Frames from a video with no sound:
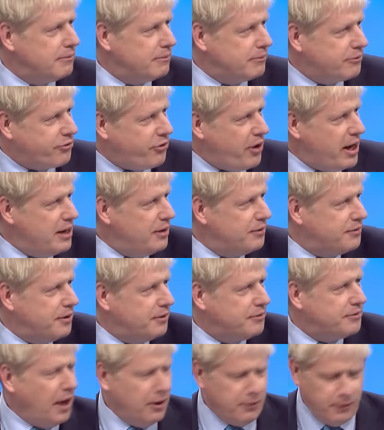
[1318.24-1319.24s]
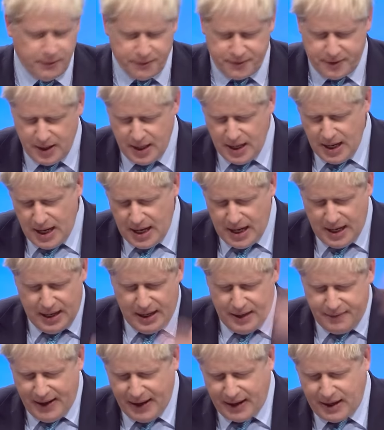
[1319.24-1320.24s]
trains in tunnels uh,
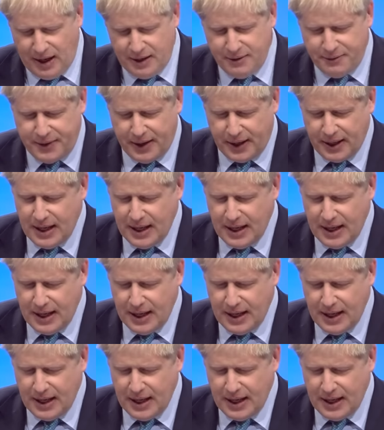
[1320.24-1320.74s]
and that kind of thing.